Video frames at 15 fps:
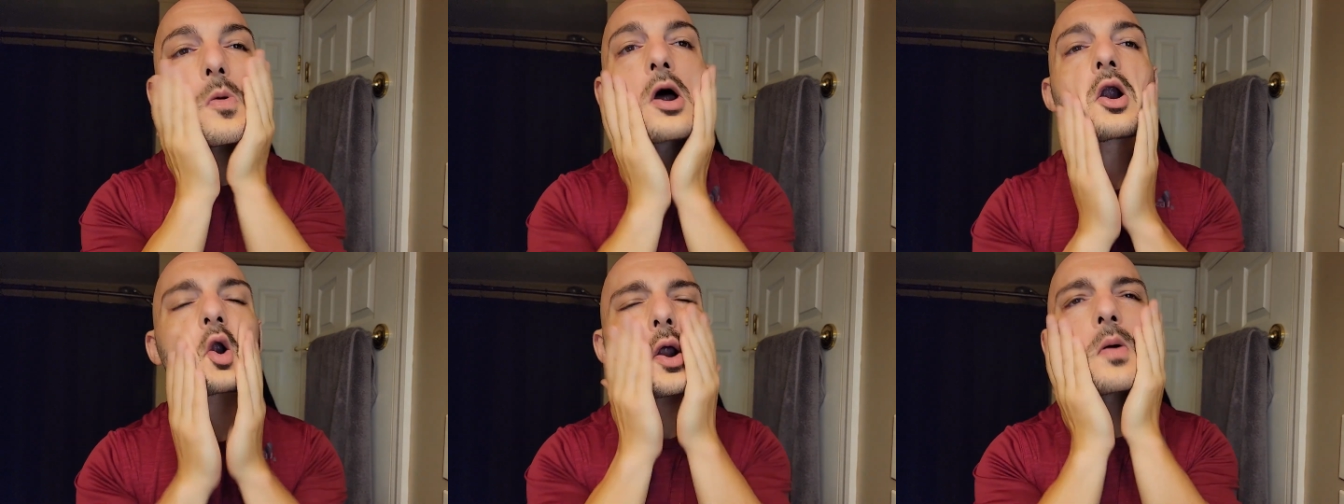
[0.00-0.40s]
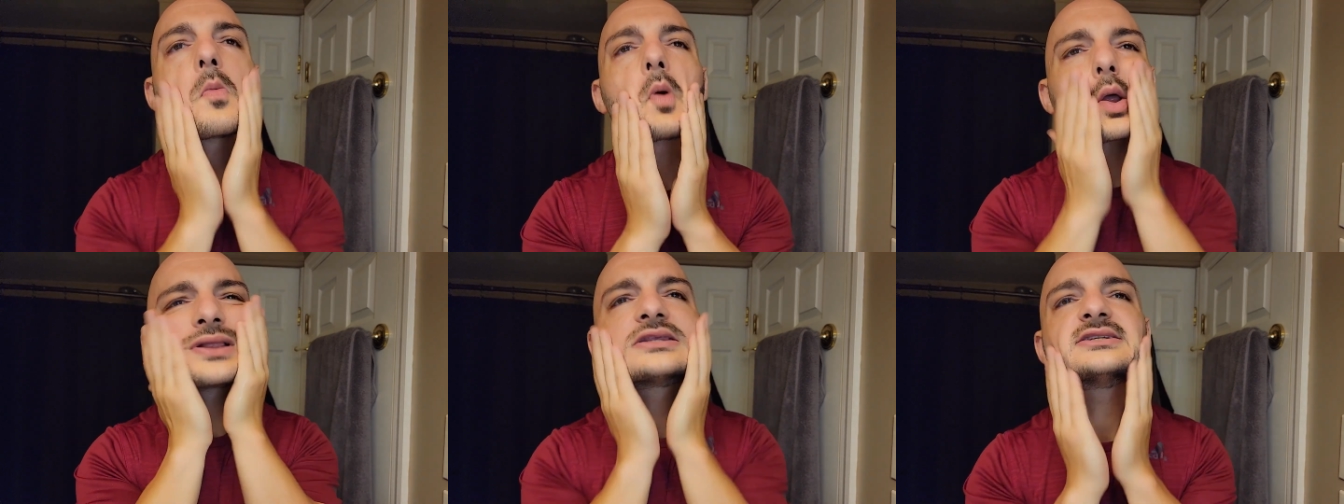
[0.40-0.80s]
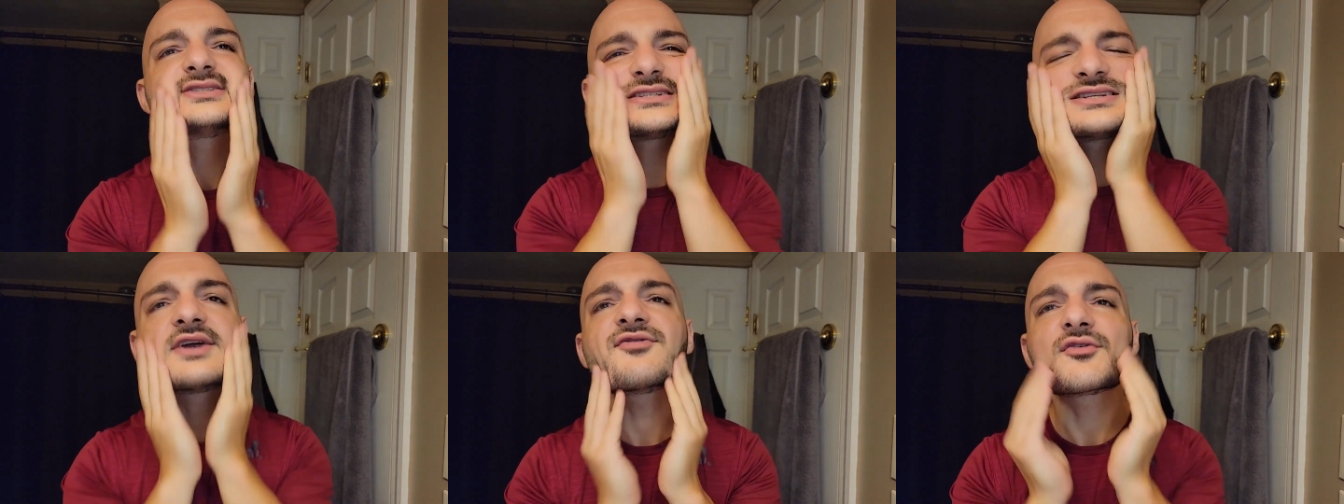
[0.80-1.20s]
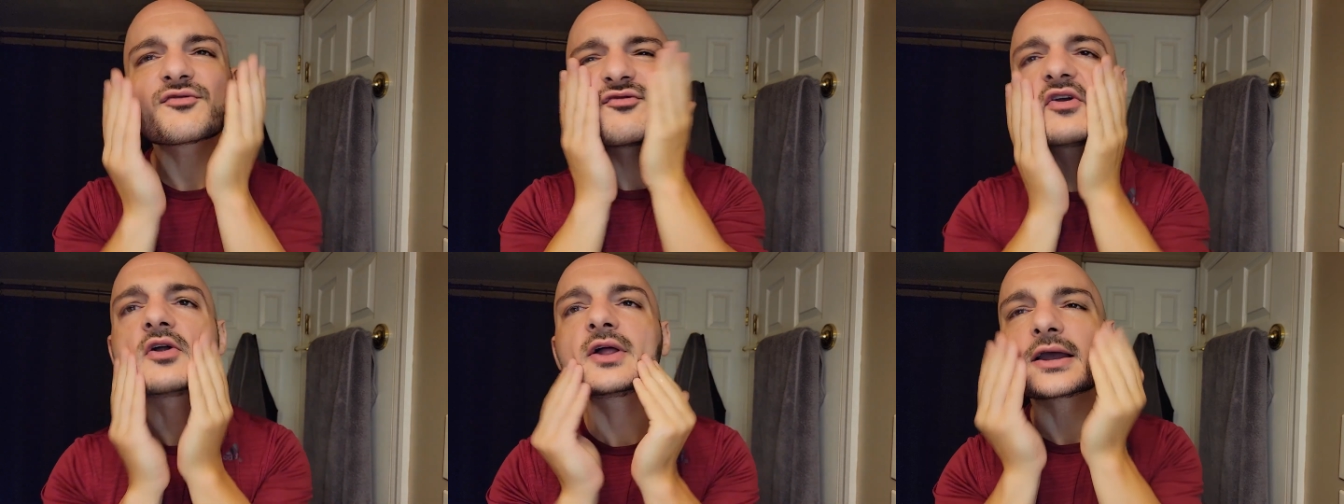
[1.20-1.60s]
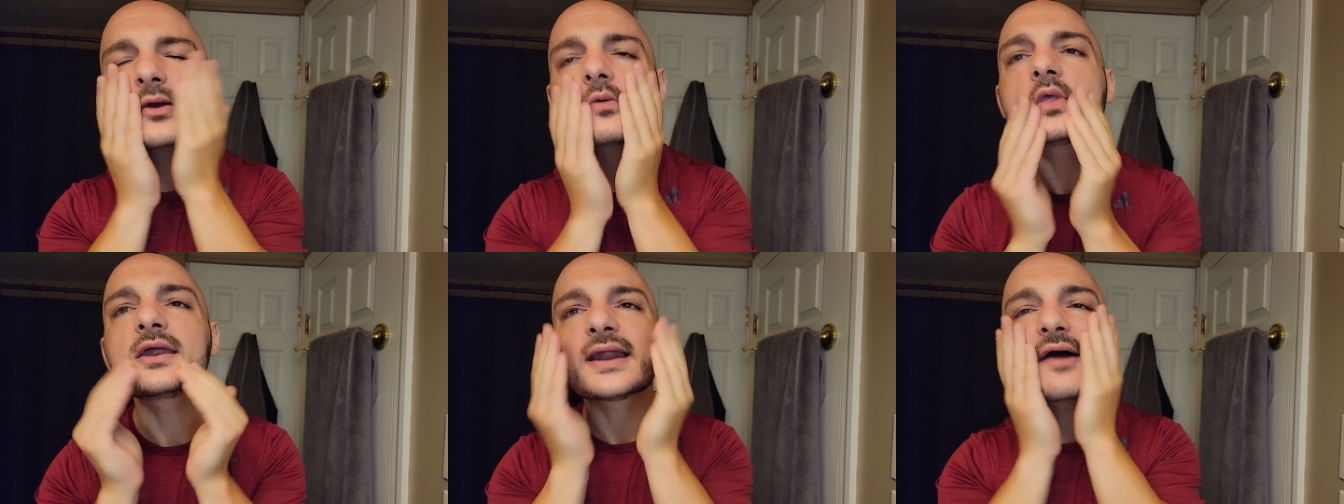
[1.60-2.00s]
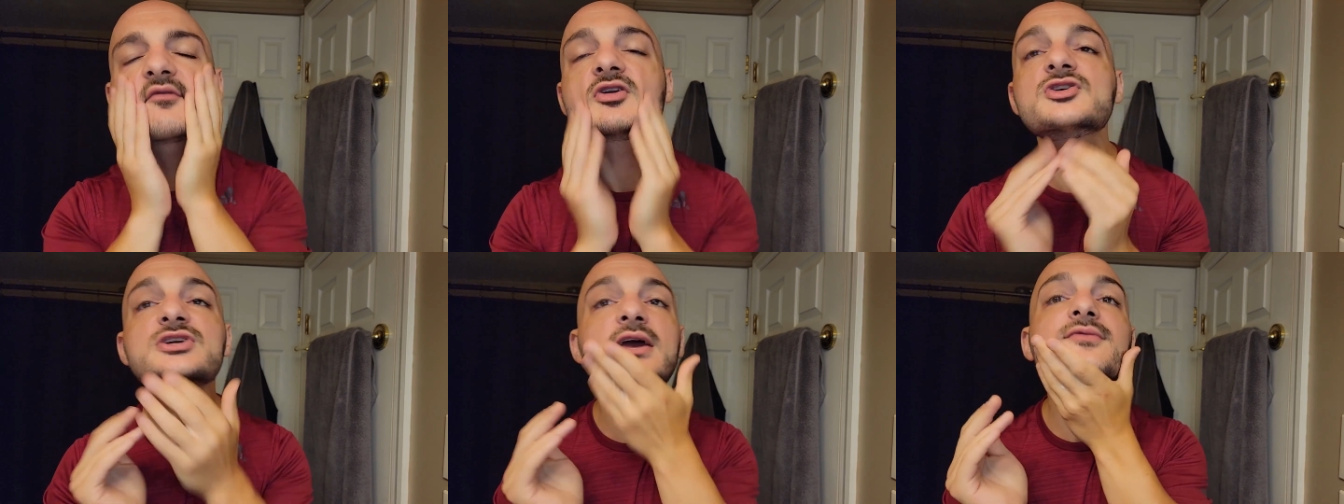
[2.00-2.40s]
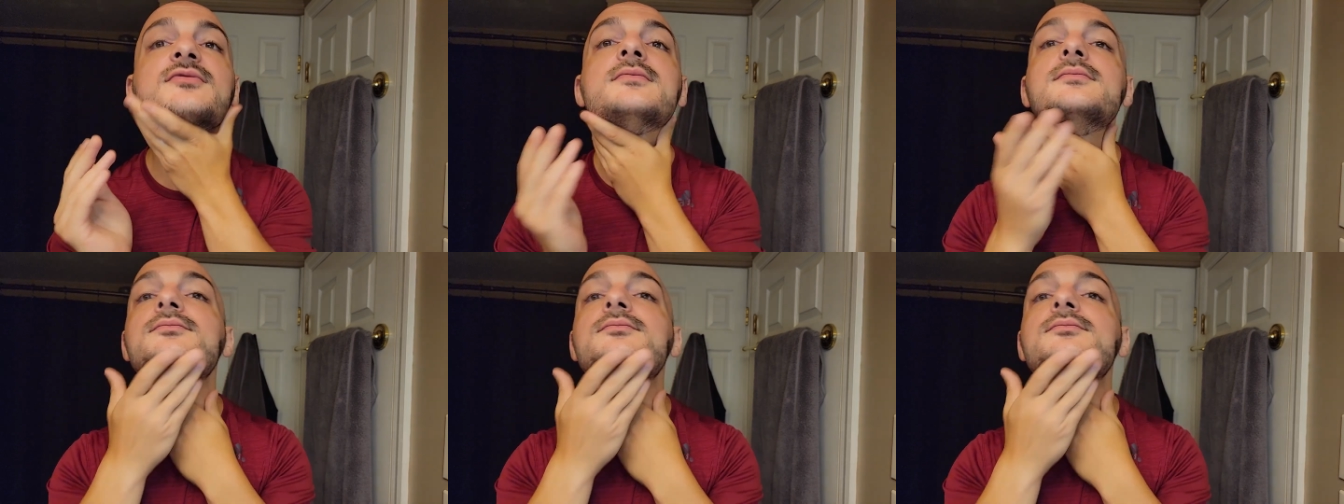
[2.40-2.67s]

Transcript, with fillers: I don't know. It, it's a different feeling than aftershave.